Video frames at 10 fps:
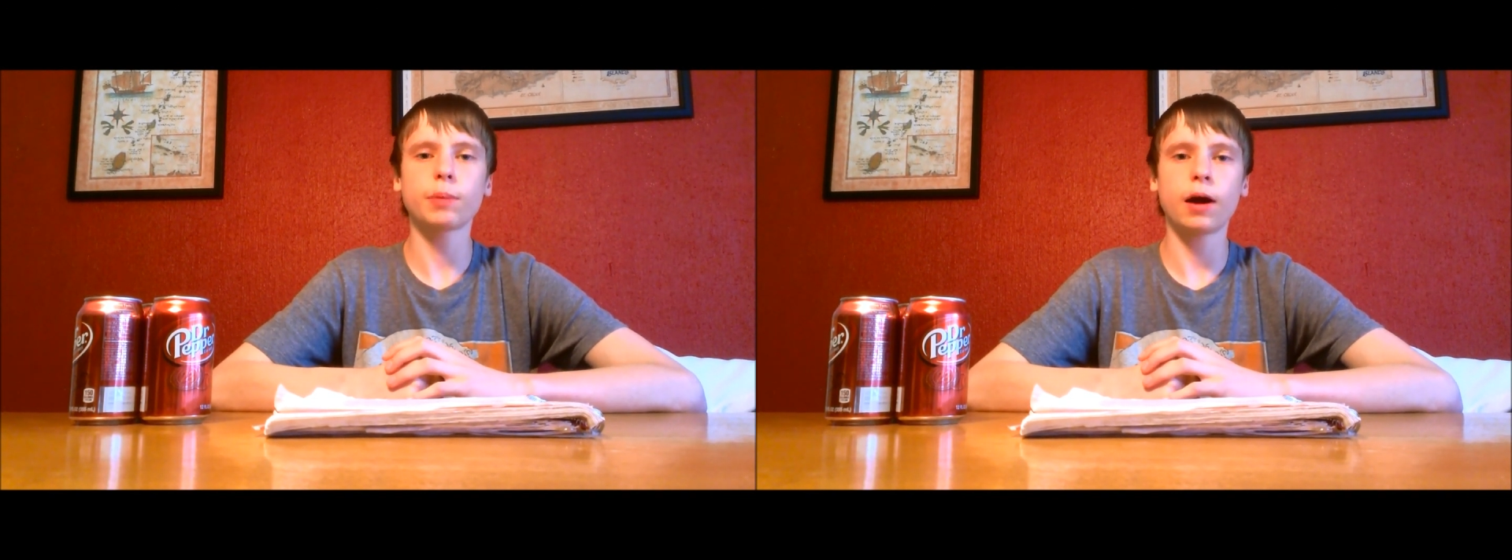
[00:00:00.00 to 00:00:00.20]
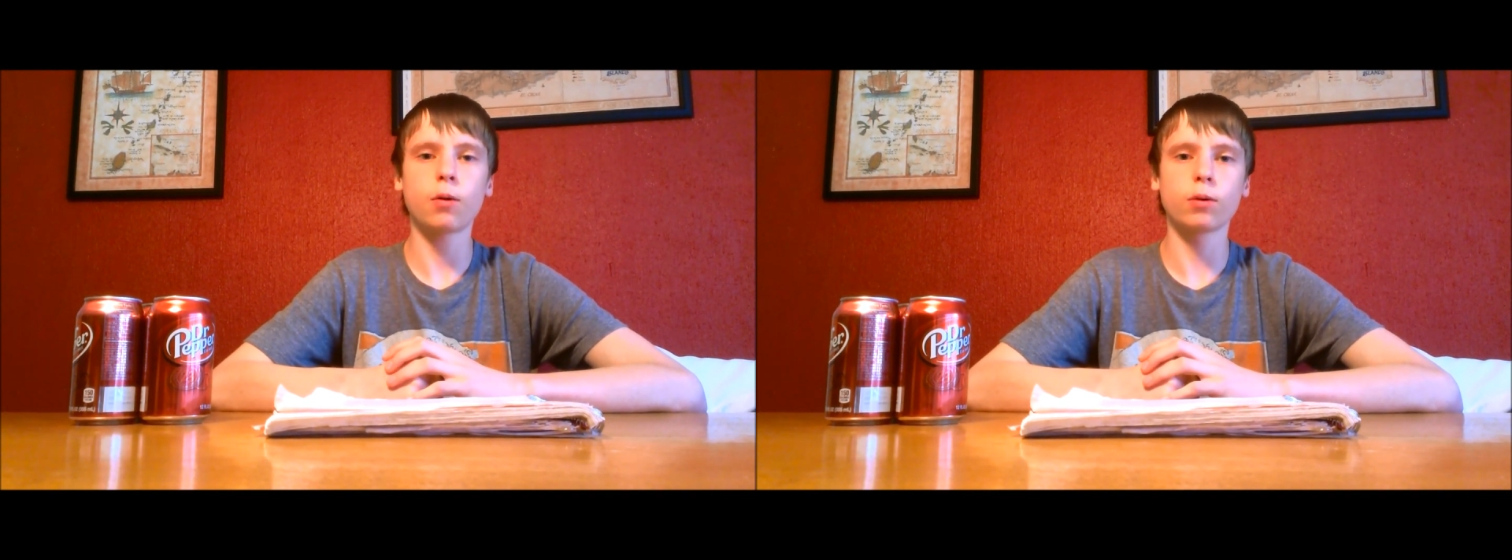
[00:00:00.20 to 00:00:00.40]

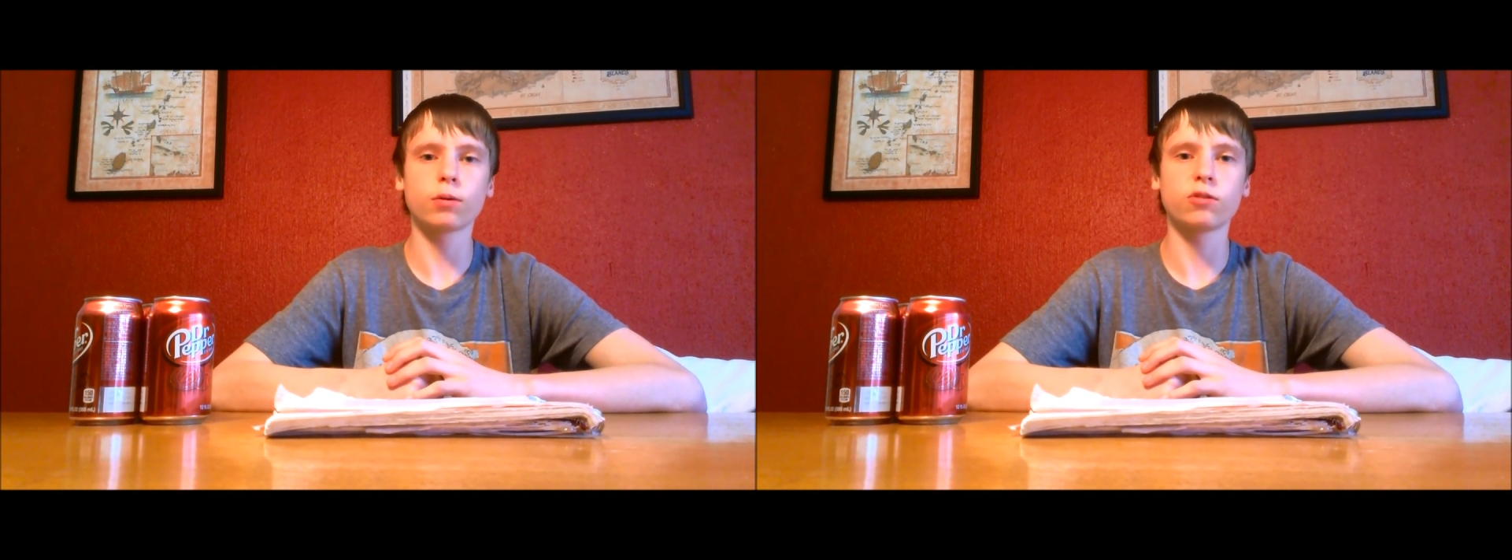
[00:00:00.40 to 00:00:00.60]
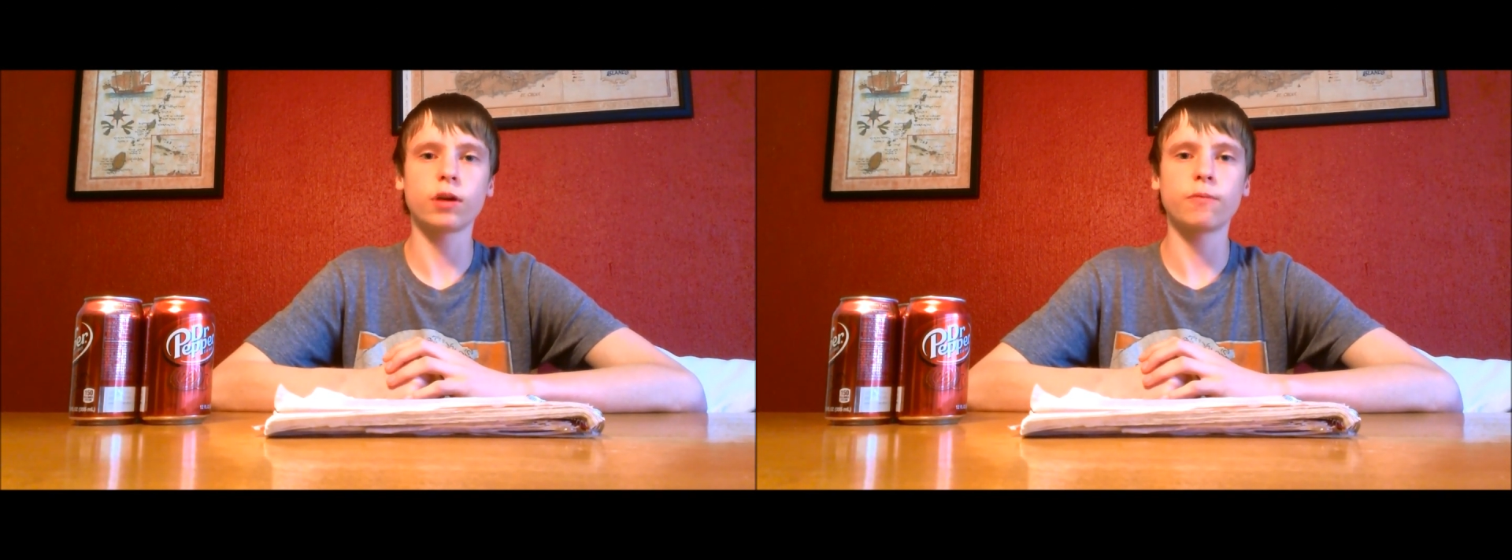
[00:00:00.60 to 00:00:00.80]
power
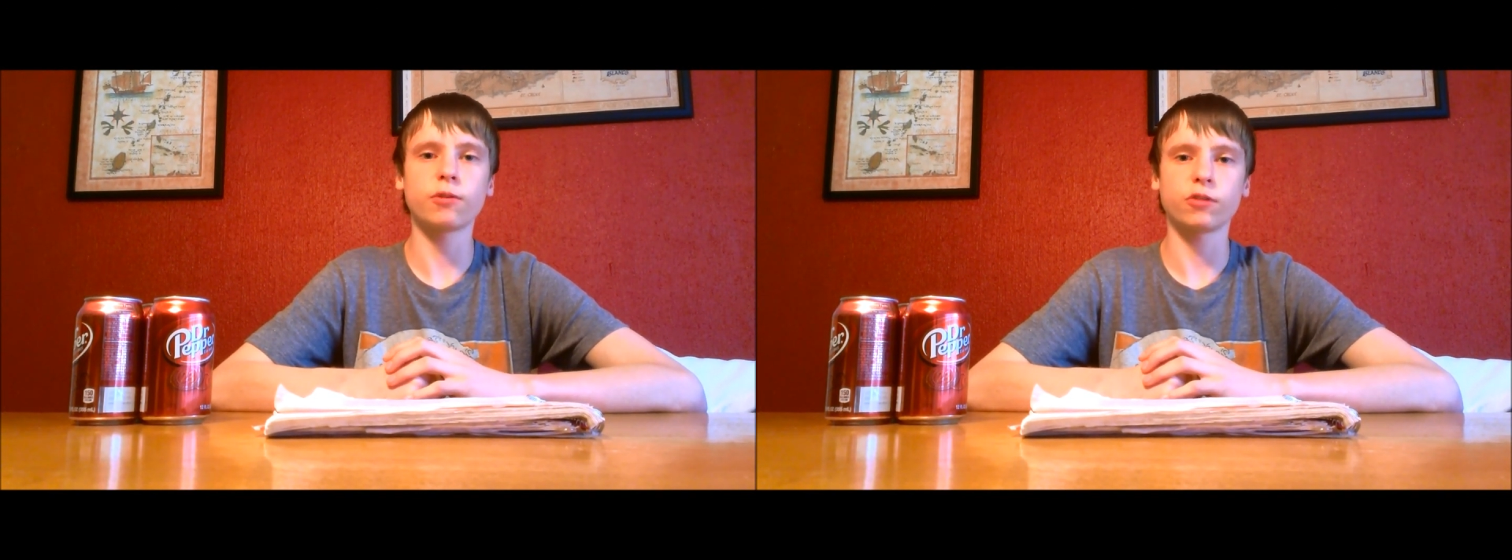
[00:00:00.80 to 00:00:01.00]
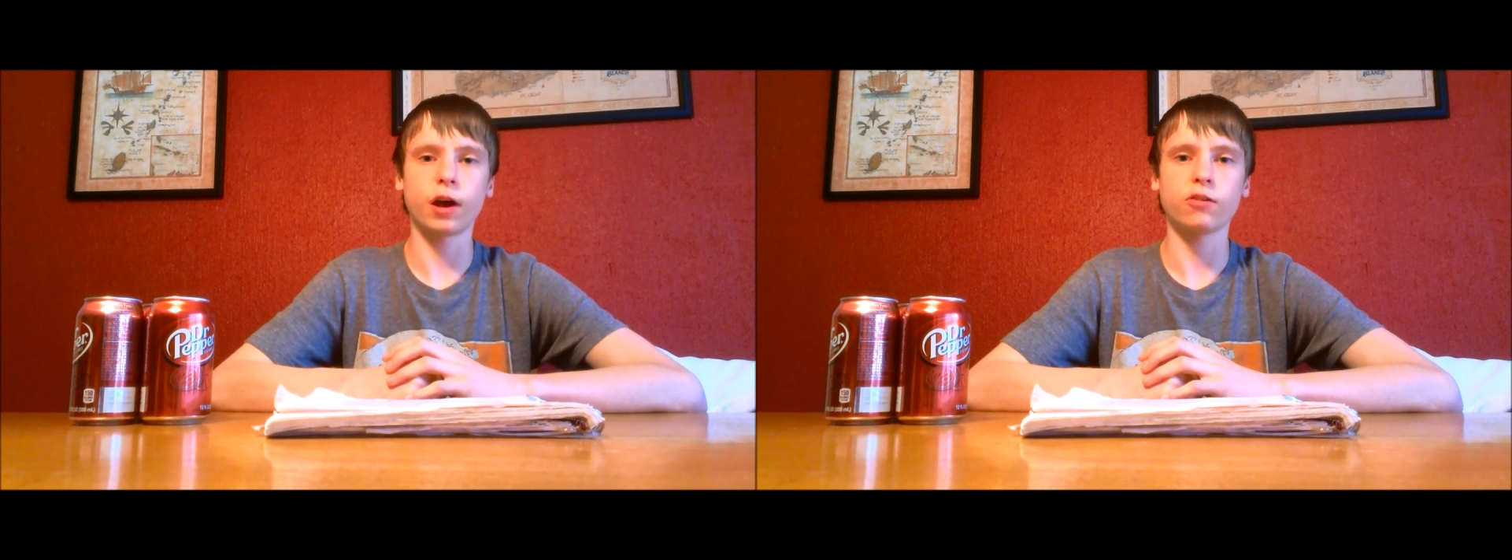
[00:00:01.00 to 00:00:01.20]
was
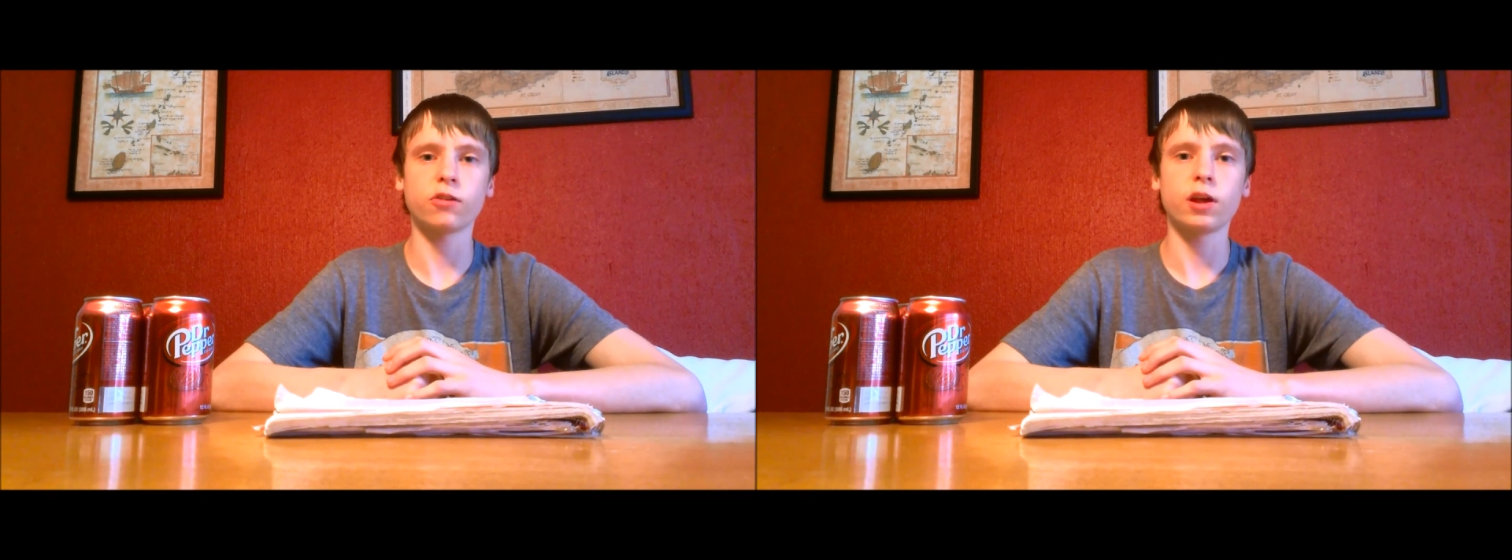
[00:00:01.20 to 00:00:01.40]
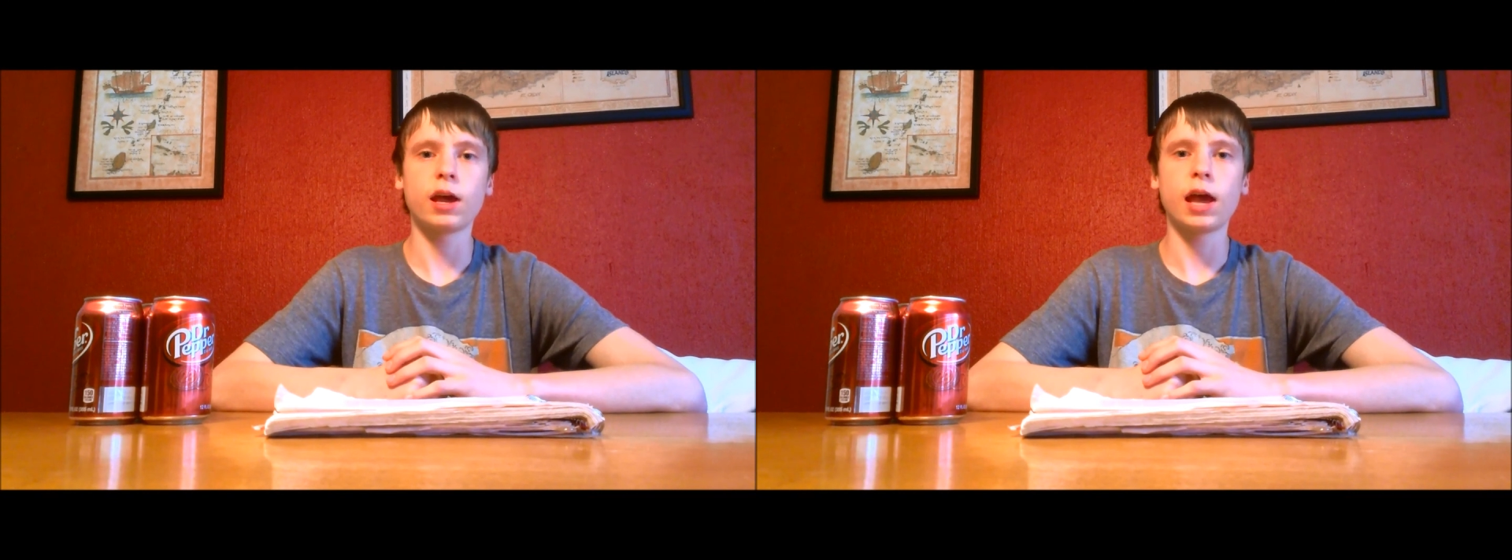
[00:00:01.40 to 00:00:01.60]
emphasized,